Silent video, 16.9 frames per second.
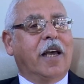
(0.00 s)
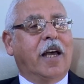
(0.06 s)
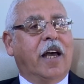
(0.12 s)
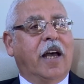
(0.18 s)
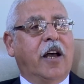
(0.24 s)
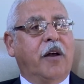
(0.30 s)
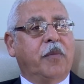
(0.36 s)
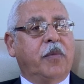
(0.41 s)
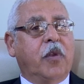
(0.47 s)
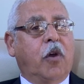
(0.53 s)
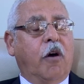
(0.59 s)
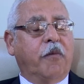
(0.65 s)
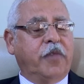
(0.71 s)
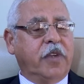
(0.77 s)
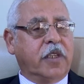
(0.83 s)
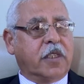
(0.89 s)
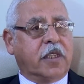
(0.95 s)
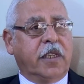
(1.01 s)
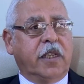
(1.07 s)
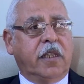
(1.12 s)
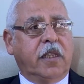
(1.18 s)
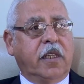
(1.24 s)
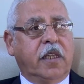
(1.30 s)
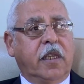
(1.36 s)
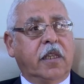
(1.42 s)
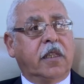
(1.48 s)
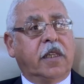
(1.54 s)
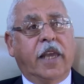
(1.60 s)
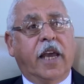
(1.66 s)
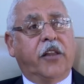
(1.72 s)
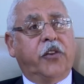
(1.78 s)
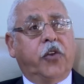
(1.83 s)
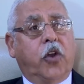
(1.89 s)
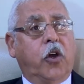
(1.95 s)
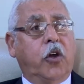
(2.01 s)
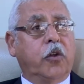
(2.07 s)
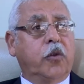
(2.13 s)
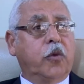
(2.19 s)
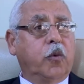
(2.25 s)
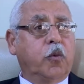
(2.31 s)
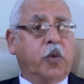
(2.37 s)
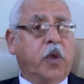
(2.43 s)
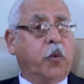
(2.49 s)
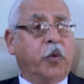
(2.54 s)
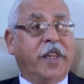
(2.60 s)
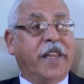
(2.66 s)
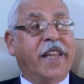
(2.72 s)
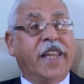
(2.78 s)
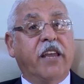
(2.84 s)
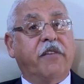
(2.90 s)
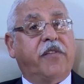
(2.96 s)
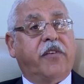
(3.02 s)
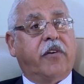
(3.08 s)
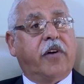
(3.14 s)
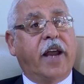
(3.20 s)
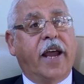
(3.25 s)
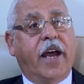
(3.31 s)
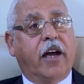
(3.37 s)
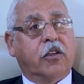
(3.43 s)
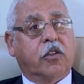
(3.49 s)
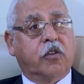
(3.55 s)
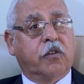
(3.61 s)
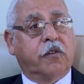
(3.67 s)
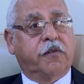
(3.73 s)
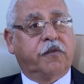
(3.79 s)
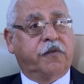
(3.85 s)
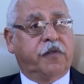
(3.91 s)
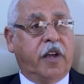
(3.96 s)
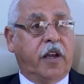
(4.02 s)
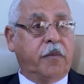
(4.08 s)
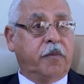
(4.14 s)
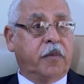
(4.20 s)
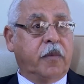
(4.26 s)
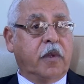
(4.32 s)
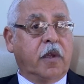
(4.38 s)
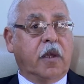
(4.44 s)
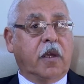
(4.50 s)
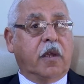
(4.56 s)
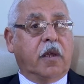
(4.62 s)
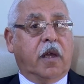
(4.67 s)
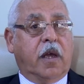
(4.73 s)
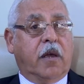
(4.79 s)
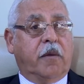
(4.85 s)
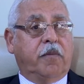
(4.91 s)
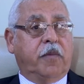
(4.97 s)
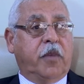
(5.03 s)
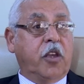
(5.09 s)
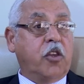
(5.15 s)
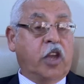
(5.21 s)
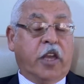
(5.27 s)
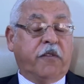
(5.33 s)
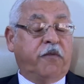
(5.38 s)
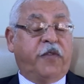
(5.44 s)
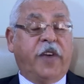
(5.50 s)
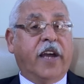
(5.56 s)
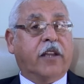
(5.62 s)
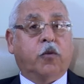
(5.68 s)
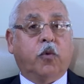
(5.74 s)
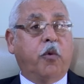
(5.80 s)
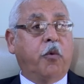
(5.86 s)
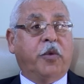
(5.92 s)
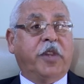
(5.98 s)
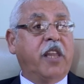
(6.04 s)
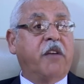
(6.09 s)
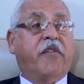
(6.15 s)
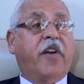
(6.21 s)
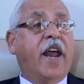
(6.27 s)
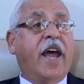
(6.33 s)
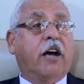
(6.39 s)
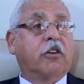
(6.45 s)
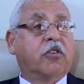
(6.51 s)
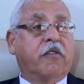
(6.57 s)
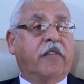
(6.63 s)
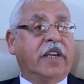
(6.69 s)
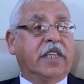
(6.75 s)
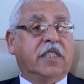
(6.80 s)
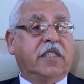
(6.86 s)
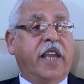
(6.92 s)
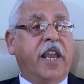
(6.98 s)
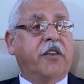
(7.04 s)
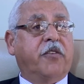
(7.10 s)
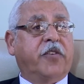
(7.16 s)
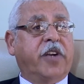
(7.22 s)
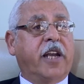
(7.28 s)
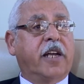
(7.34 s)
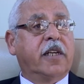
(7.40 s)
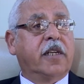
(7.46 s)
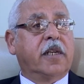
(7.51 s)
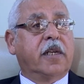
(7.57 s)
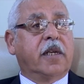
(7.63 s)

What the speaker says: Obviously, the unknown, we were never out of, in fact, we were never out of Alexandria.